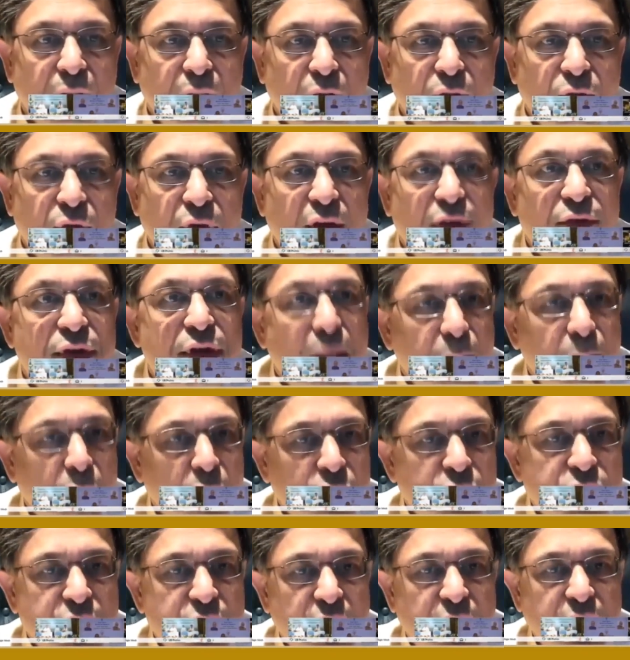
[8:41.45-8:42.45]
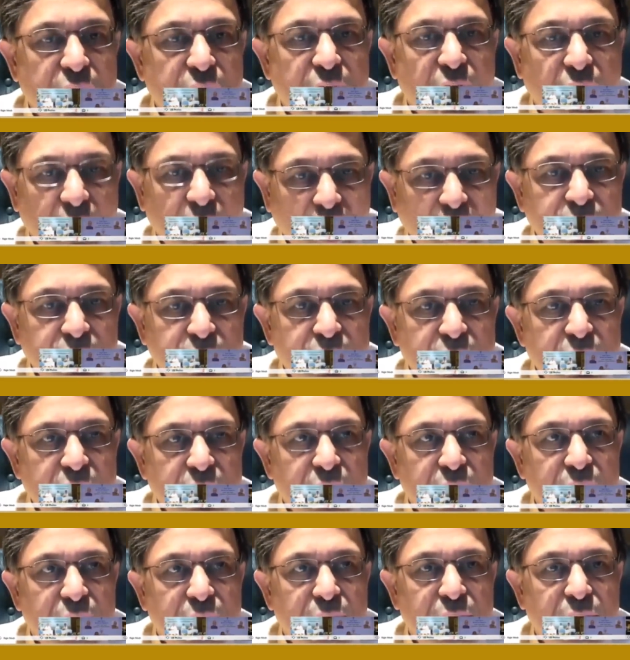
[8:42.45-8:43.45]
We have demonstrated a
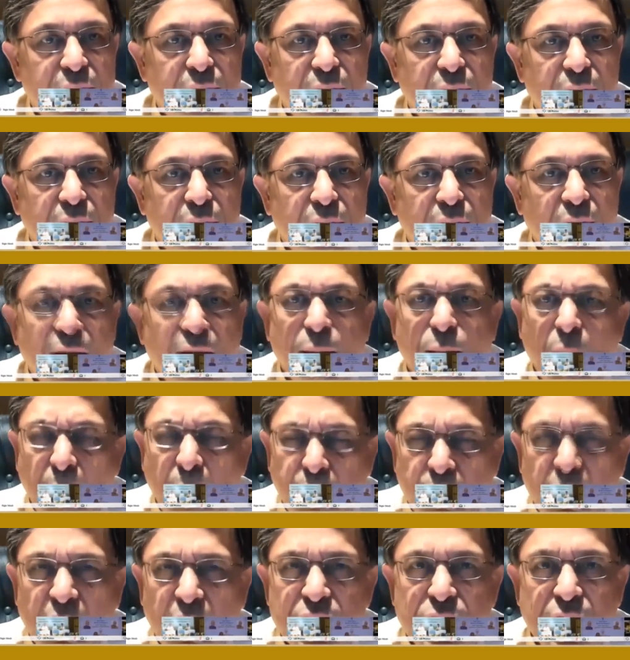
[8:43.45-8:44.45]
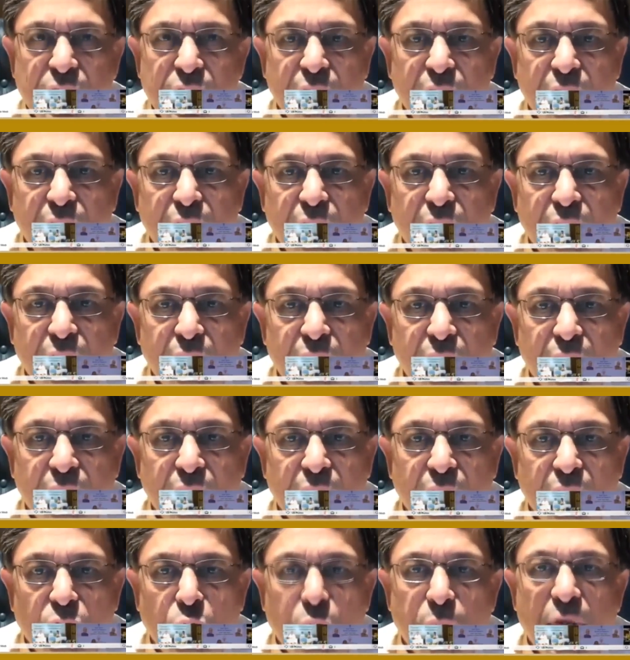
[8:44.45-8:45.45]
country and a population
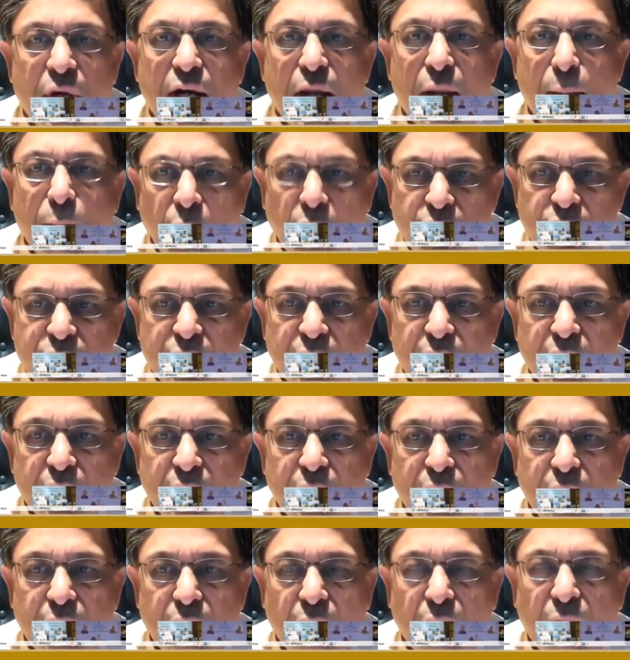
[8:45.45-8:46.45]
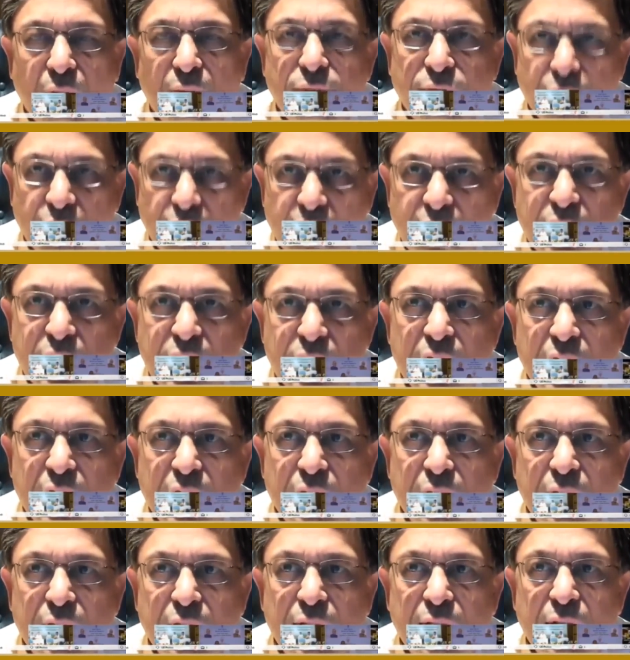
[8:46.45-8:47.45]
to be an apostle of
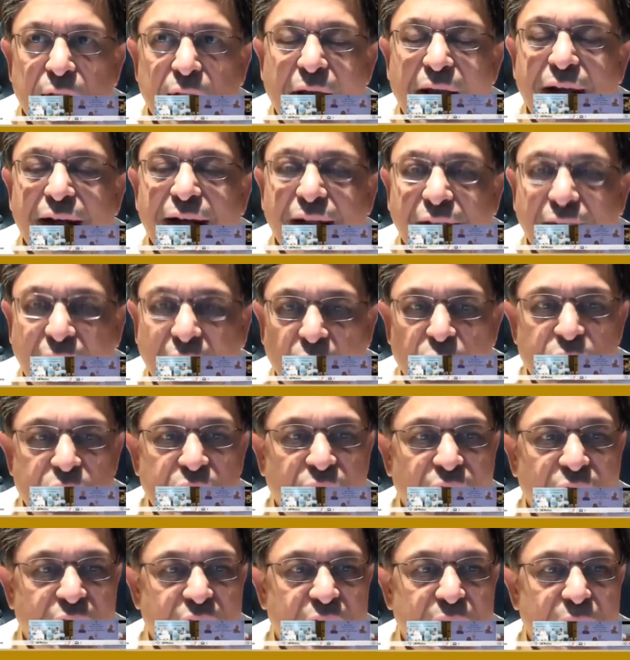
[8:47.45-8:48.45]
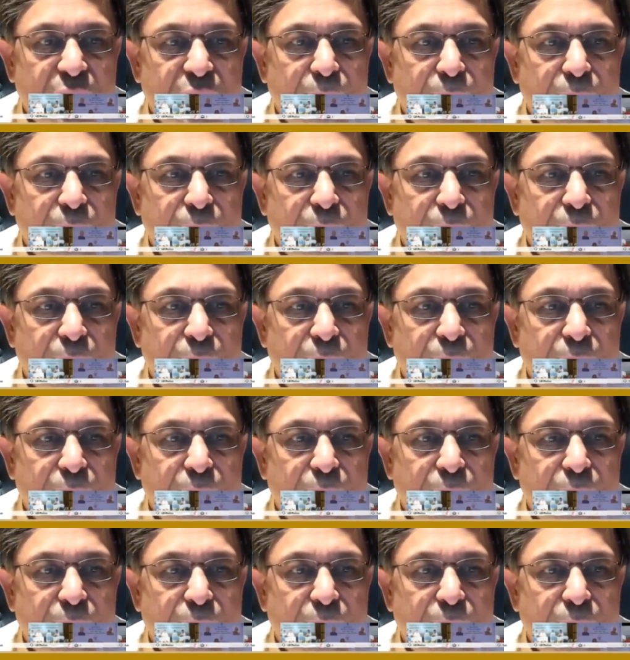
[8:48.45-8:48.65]
unity and inclusivity.